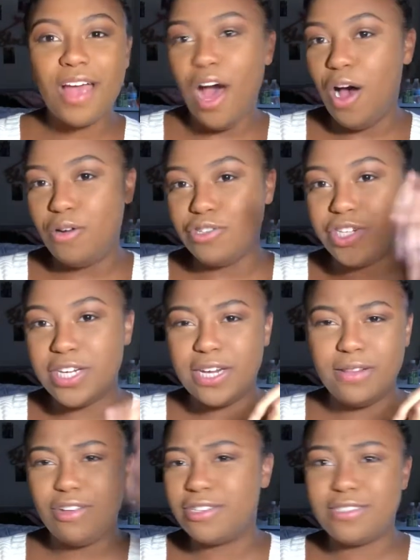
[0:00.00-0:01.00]
oh,
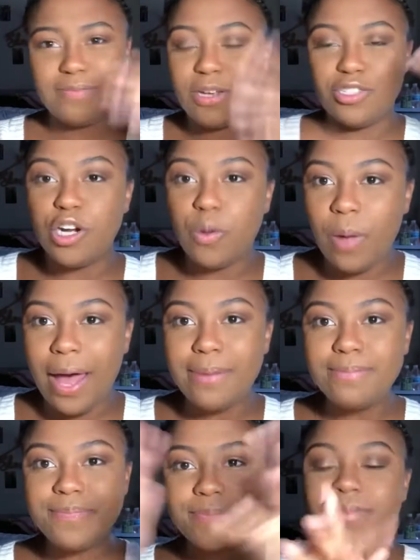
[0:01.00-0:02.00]
she looks a certain way.
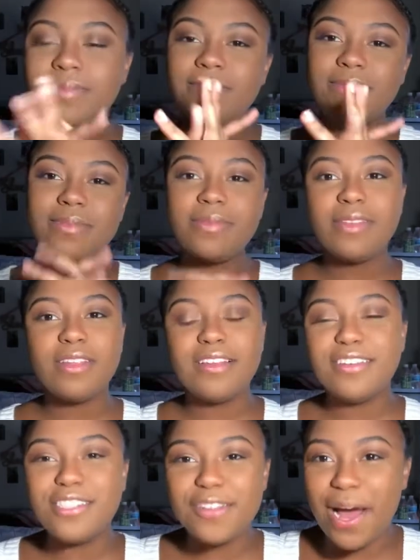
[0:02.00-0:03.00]

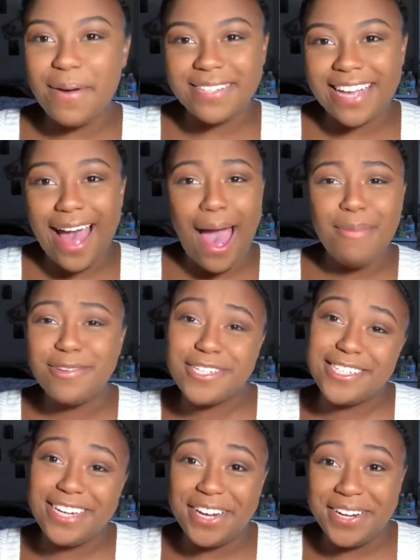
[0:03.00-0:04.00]
So I was like, I'm just
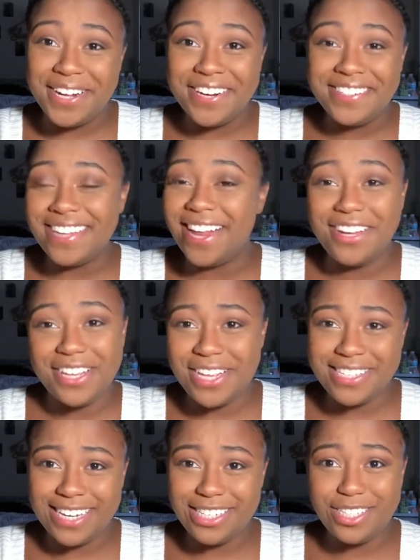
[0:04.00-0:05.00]
gonna tell her that you
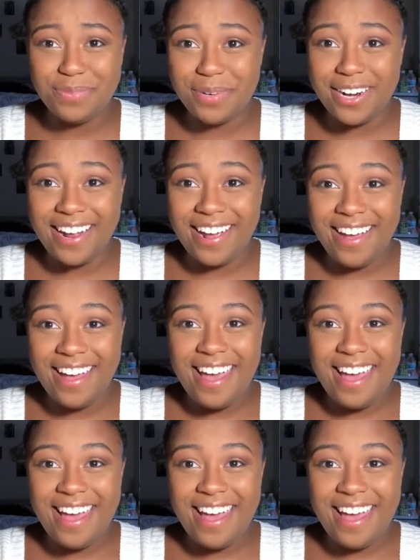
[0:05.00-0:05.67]
said she's pretty.